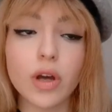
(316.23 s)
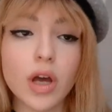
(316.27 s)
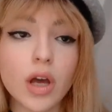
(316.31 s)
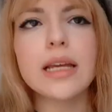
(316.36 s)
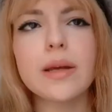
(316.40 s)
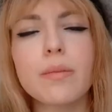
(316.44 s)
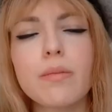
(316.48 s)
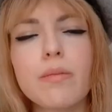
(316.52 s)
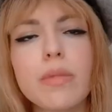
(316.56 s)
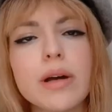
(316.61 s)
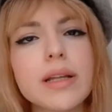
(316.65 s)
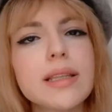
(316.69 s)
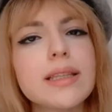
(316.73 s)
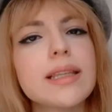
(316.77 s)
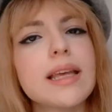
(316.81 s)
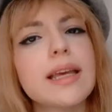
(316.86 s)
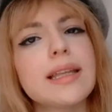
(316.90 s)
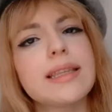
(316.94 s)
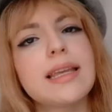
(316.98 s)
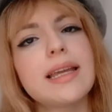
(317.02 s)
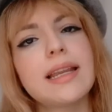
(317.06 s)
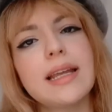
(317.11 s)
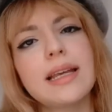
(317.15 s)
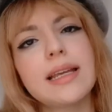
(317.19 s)
But
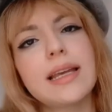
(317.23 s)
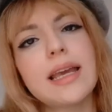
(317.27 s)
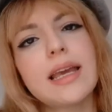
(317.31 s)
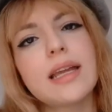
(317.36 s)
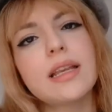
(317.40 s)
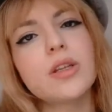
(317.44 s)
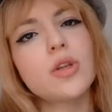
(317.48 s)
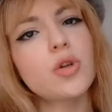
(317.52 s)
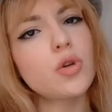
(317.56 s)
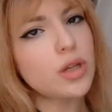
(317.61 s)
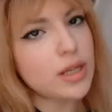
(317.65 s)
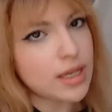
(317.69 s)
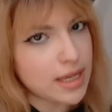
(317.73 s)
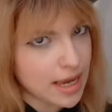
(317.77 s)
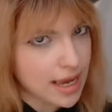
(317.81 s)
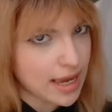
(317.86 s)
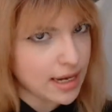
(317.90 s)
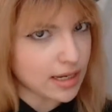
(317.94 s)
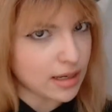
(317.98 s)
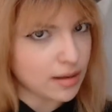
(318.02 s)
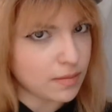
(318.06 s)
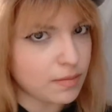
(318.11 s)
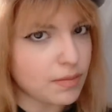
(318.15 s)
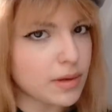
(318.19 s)
then again, you
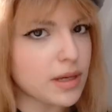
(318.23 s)
get it,